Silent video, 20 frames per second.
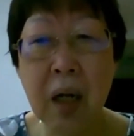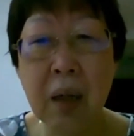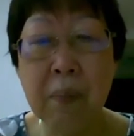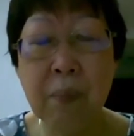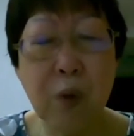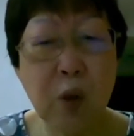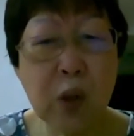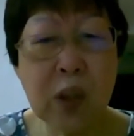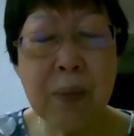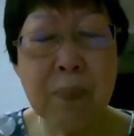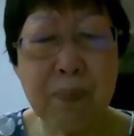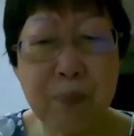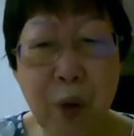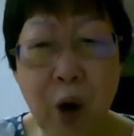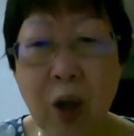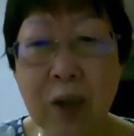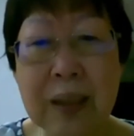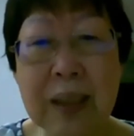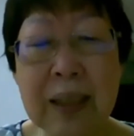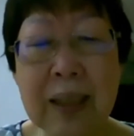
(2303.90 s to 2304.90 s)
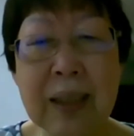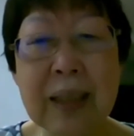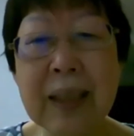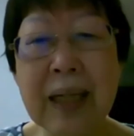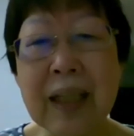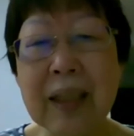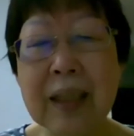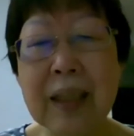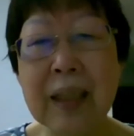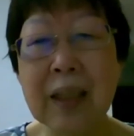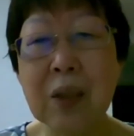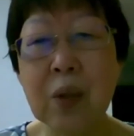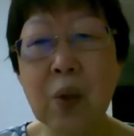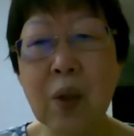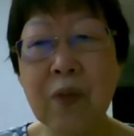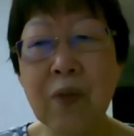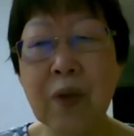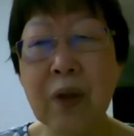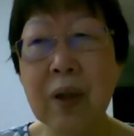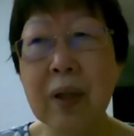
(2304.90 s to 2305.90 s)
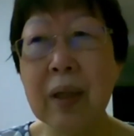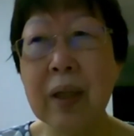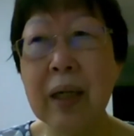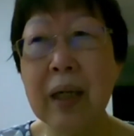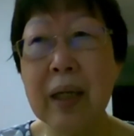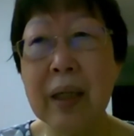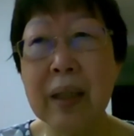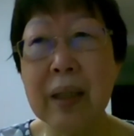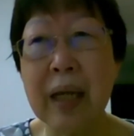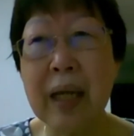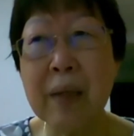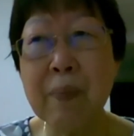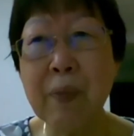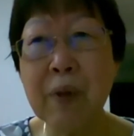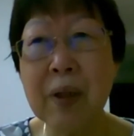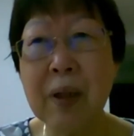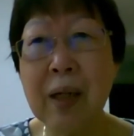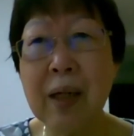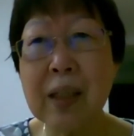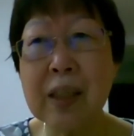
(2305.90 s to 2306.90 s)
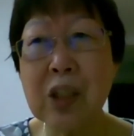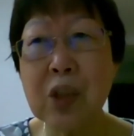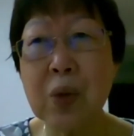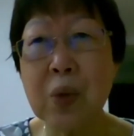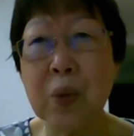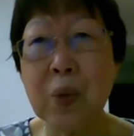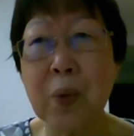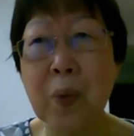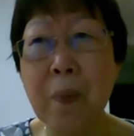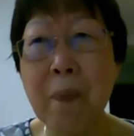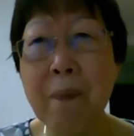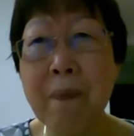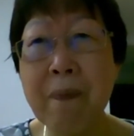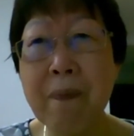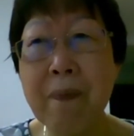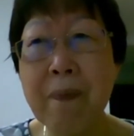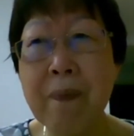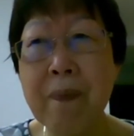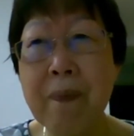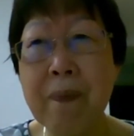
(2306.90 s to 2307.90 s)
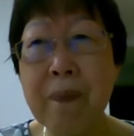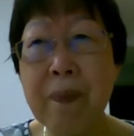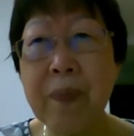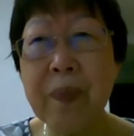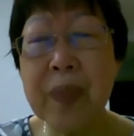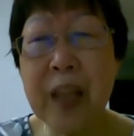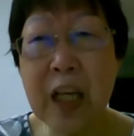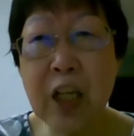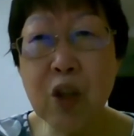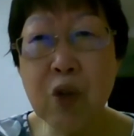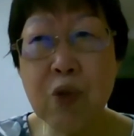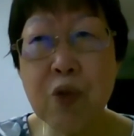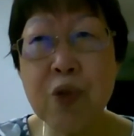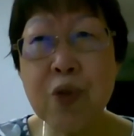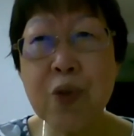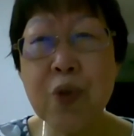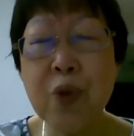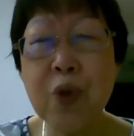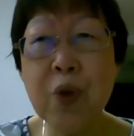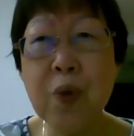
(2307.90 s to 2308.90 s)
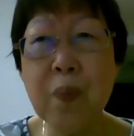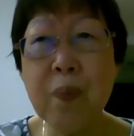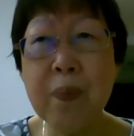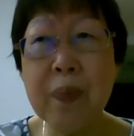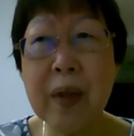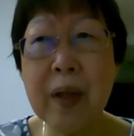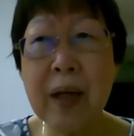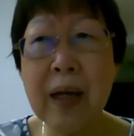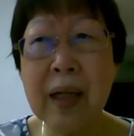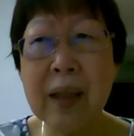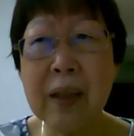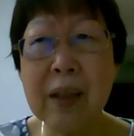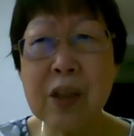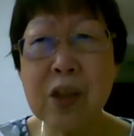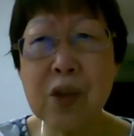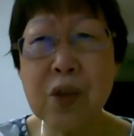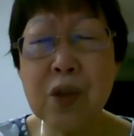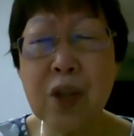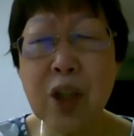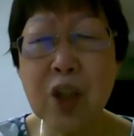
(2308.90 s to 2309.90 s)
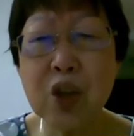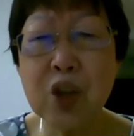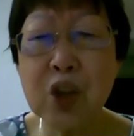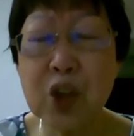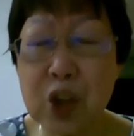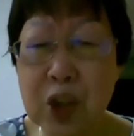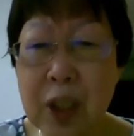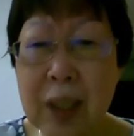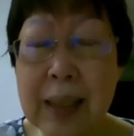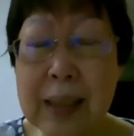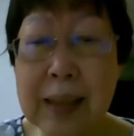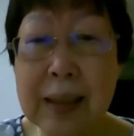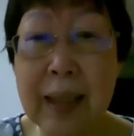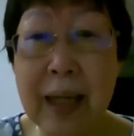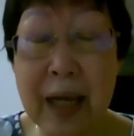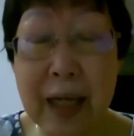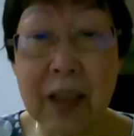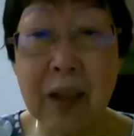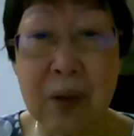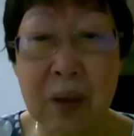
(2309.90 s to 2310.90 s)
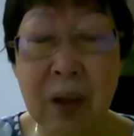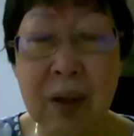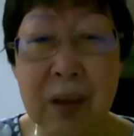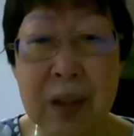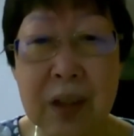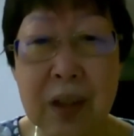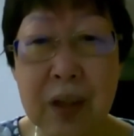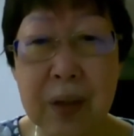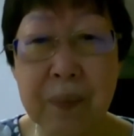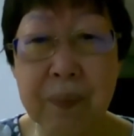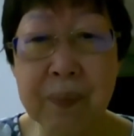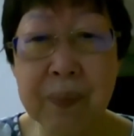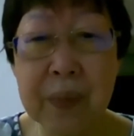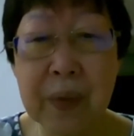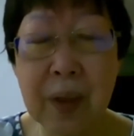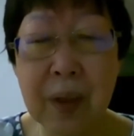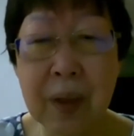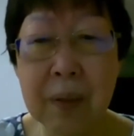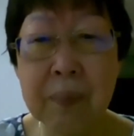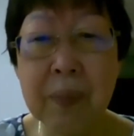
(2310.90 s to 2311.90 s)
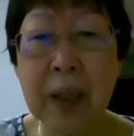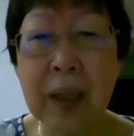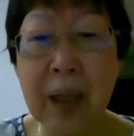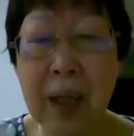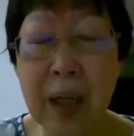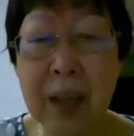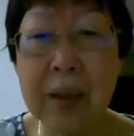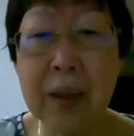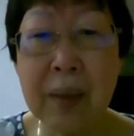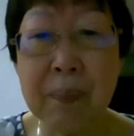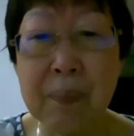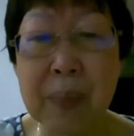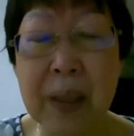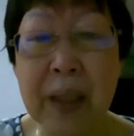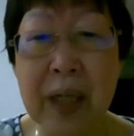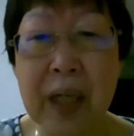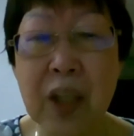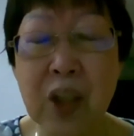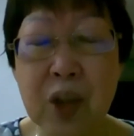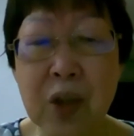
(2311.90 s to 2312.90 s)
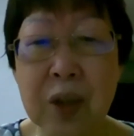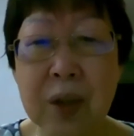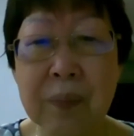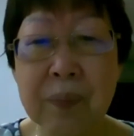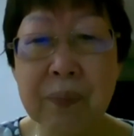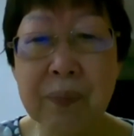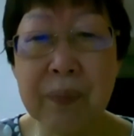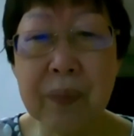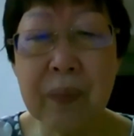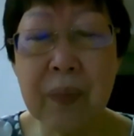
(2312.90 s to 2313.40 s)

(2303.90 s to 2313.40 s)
Most importantly, I think you have enabled us to think through, and it's not just head knowledge, but heart application.